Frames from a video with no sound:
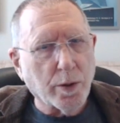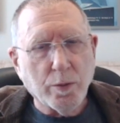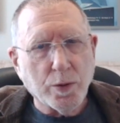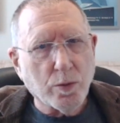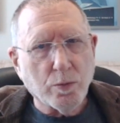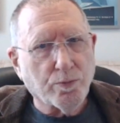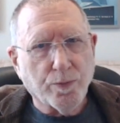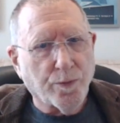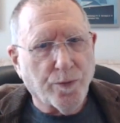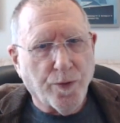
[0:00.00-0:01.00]
He was
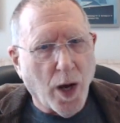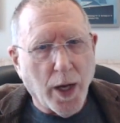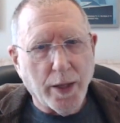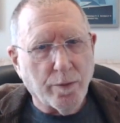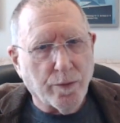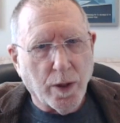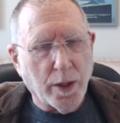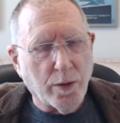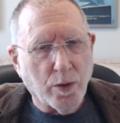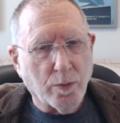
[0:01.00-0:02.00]
a fine,
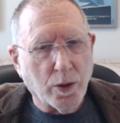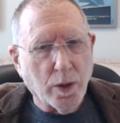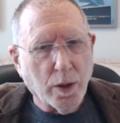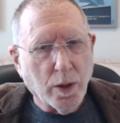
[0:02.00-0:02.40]
fine drummer.